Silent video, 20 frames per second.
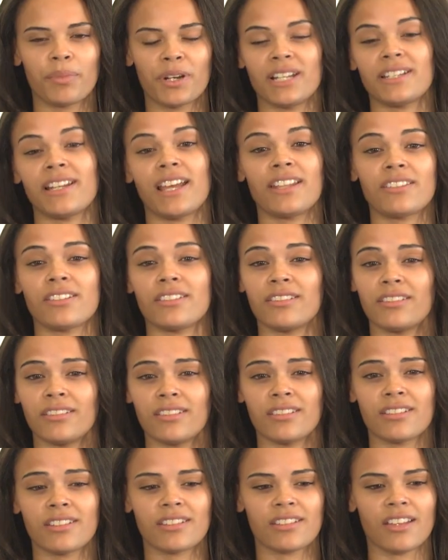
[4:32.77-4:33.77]
But at
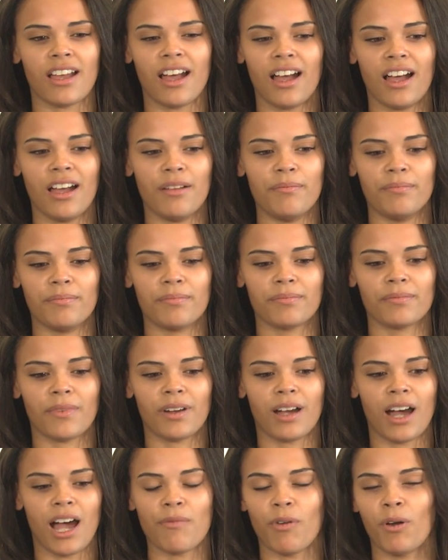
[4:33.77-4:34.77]
Dentons,
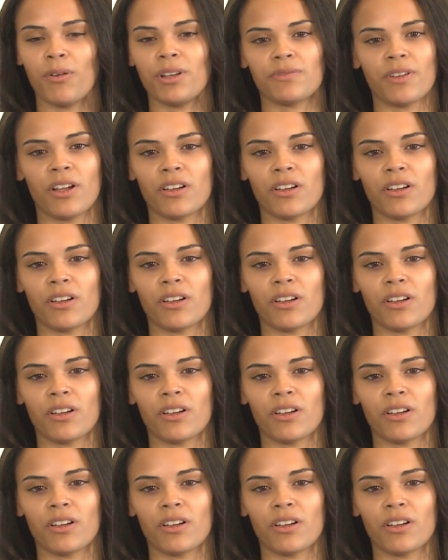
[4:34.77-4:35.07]
I've always